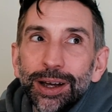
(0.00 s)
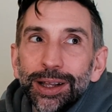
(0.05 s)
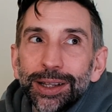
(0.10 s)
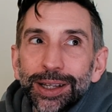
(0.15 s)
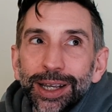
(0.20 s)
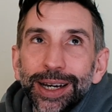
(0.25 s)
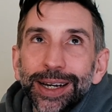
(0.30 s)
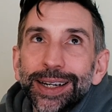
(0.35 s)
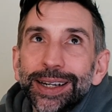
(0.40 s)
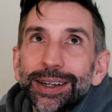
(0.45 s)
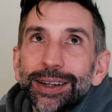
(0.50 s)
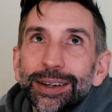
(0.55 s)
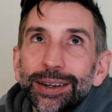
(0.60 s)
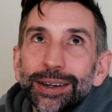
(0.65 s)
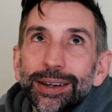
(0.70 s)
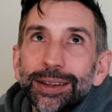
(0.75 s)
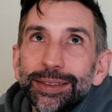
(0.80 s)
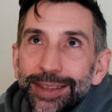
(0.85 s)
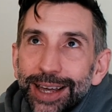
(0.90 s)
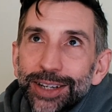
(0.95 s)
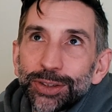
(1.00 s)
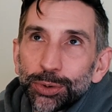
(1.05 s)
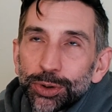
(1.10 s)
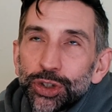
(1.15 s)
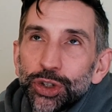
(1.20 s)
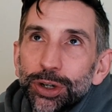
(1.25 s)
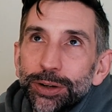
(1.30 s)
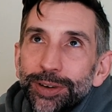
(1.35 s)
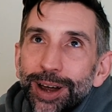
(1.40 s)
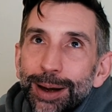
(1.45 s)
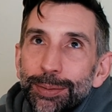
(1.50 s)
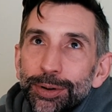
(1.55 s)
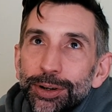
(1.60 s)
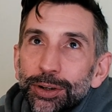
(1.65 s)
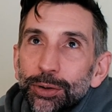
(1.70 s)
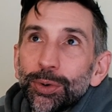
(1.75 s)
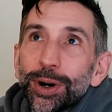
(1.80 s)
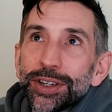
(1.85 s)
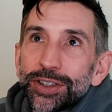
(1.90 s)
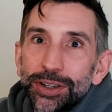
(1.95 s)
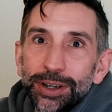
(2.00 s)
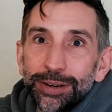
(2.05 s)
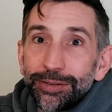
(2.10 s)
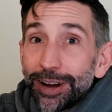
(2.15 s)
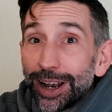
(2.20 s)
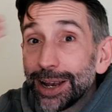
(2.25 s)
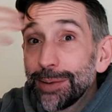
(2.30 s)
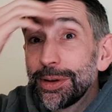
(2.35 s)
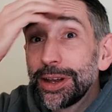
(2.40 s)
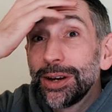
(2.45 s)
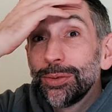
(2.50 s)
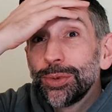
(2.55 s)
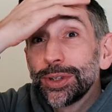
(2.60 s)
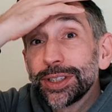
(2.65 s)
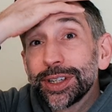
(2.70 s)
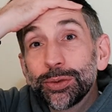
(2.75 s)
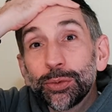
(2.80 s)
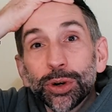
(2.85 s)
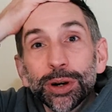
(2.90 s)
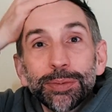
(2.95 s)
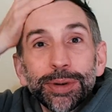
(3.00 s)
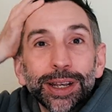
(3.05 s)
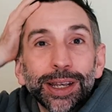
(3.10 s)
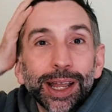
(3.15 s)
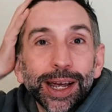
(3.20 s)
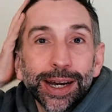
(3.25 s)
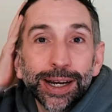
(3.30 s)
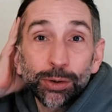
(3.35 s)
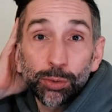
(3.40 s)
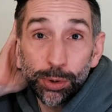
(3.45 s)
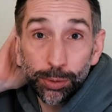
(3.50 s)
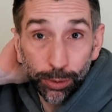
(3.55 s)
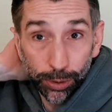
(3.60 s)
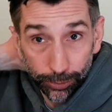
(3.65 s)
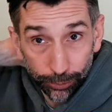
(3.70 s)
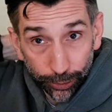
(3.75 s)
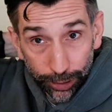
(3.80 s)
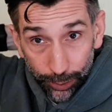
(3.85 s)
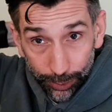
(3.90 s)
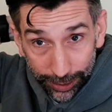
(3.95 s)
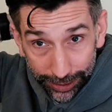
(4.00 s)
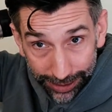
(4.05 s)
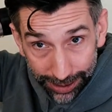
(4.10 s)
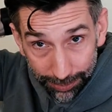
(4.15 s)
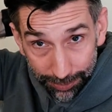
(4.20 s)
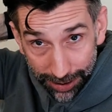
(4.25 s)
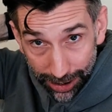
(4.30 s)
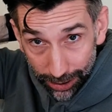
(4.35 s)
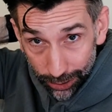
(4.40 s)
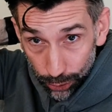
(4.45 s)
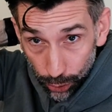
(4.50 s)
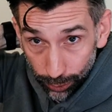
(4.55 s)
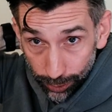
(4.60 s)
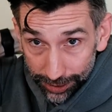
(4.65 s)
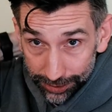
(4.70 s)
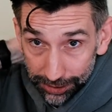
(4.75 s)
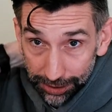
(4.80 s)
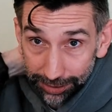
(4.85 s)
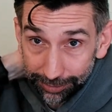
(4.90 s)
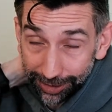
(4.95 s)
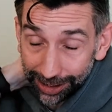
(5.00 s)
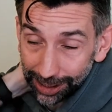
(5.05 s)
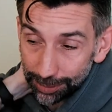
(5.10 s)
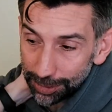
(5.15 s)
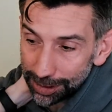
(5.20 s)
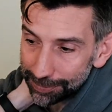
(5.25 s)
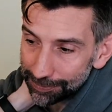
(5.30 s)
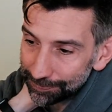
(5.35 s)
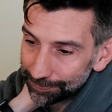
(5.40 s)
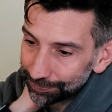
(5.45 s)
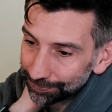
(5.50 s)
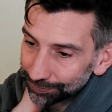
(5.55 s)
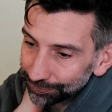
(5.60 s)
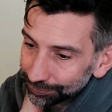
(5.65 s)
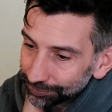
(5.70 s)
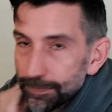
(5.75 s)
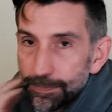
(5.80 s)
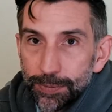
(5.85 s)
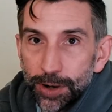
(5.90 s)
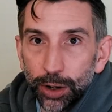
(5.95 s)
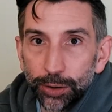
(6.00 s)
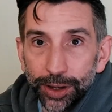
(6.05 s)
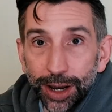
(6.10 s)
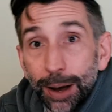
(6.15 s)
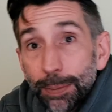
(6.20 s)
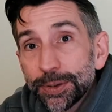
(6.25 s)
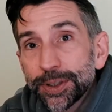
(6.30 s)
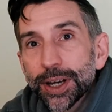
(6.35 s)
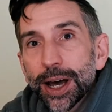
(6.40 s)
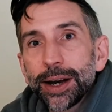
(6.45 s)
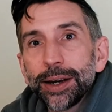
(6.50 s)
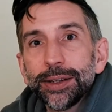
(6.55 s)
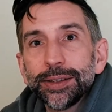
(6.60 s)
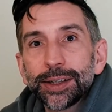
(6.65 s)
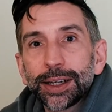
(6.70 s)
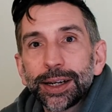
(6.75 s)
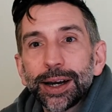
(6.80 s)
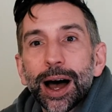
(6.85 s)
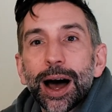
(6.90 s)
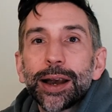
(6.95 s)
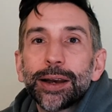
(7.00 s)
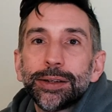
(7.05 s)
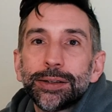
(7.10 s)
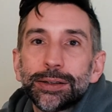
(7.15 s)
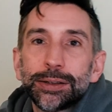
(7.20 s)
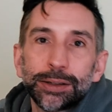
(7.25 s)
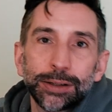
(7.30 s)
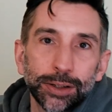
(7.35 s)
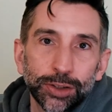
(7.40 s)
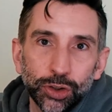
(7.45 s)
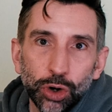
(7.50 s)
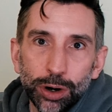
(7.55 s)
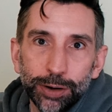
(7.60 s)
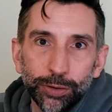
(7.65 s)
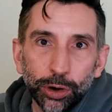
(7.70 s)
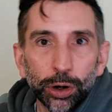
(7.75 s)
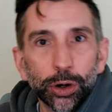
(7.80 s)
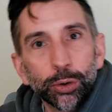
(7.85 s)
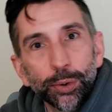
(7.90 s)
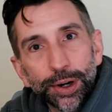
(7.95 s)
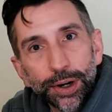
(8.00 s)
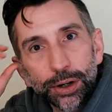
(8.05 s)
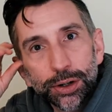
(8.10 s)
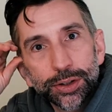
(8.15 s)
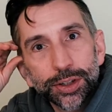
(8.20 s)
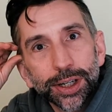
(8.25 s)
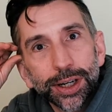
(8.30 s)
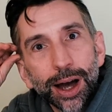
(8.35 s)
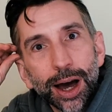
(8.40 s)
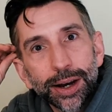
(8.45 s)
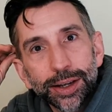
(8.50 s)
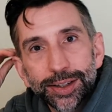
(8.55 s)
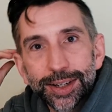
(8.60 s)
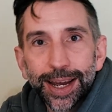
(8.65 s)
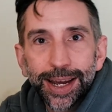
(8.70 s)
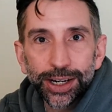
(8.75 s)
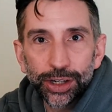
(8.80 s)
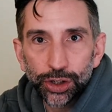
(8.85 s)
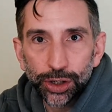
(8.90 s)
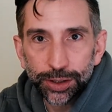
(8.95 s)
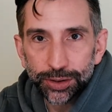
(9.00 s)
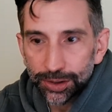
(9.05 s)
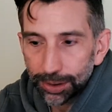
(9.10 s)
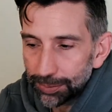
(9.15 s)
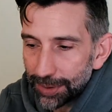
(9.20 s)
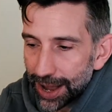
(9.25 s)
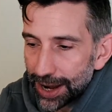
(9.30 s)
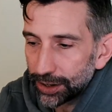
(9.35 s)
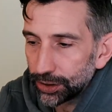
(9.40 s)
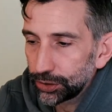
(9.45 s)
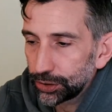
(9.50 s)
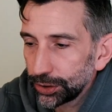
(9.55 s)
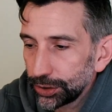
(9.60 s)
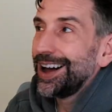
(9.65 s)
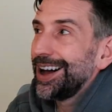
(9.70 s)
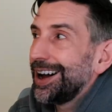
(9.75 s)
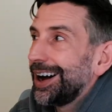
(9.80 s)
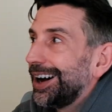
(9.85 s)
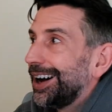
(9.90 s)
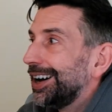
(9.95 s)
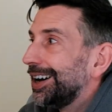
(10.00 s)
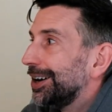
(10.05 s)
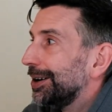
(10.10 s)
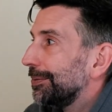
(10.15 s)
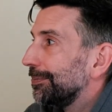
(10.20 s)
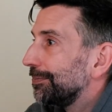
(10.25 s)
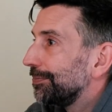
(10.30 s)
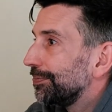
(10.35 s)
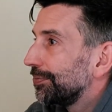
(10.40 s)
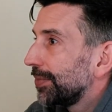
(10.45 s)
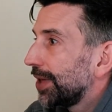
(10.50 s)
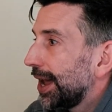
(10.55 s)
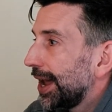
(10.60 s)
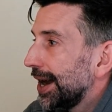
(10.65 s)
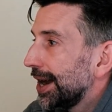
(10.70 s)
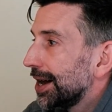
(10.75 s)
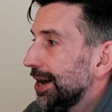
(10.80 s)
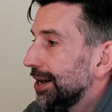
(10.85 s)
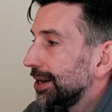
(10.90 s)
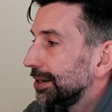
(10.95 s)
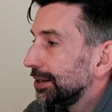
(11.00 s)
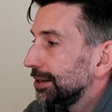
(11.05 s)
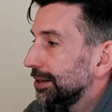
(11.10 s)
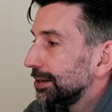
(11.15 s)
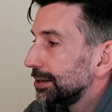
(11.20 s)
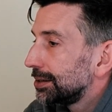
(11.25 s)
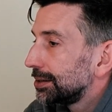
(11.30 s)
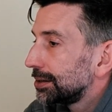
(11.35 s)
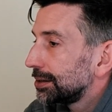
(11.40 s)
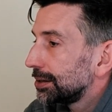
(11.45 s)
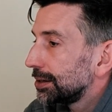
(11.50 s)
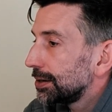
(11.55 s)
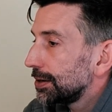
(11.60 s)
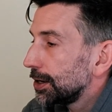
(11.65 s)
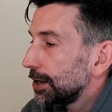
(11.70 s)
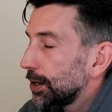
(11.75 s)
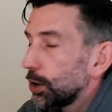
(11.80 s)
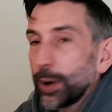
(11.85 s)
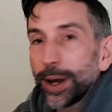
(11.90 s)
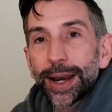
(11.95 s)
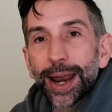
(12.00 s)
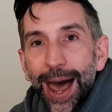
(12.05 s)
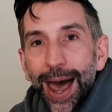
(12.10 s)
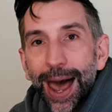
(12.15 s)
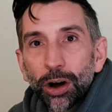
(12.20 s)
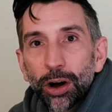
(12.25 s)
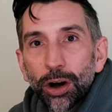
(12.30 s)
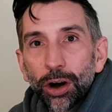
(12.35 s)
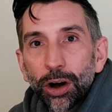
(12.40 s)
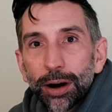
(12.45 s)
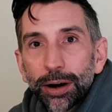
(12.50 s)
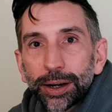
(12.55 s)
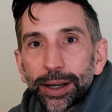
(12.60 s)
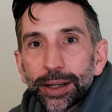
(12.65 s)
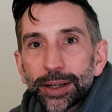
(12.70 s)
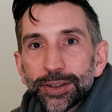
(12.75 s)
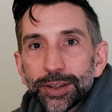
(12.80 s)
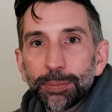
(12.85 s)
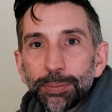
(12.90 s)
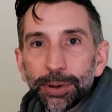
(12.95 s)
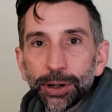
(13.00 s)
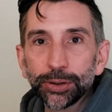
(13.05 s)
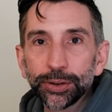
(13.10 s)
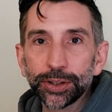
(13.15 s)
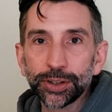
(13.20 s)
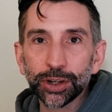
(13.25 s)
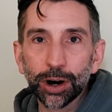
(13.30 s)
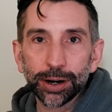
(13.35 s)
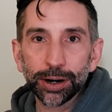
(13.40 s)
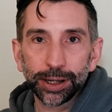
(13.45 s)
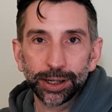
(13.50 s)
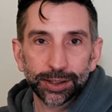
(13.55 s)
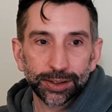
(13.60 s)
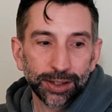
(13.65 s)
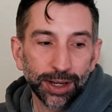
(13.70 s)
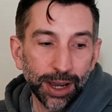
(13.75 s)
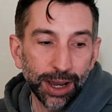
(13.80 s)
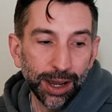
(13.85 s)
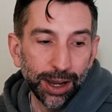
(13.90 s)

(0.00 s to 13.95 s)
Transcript: Like, that's what should have happened. Arrested Development. It would have been like we were frequently compared to Arrested Development. You know, the upside is it got us the start of our careers. It got us agents and managers. And, you know, it had an audience. It built its audience.